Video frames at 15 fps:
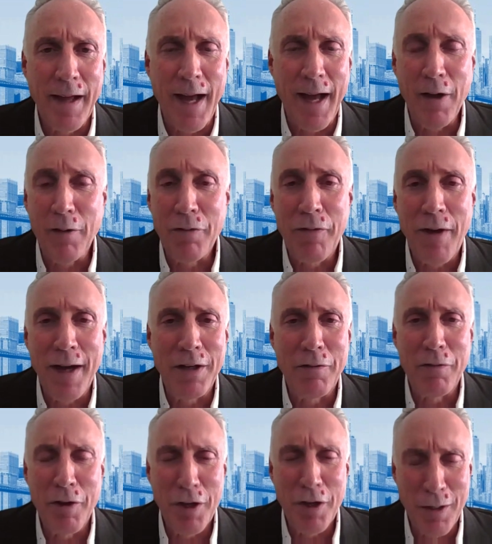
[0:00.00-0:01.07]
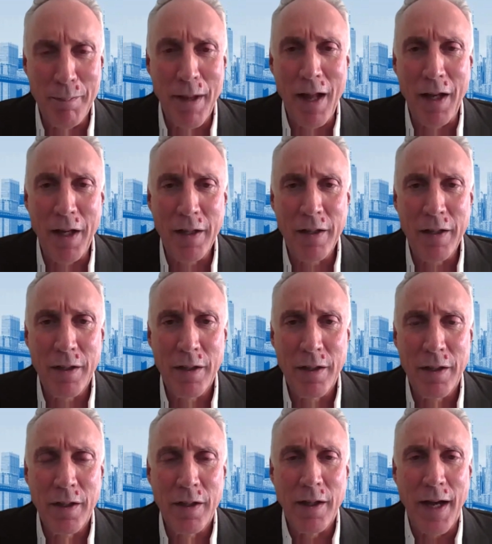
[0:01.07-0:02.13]
I don't find it very compelling.
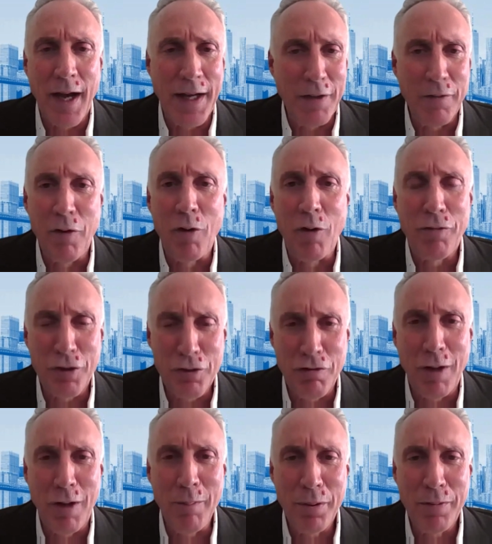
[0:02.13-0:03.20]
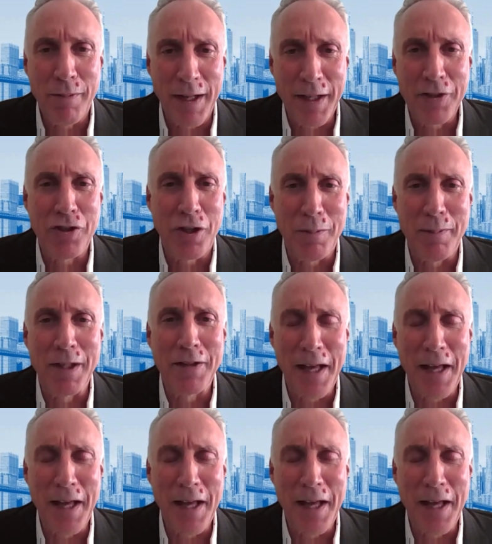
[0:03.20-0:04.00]
I didn't vote for Trump. I should admit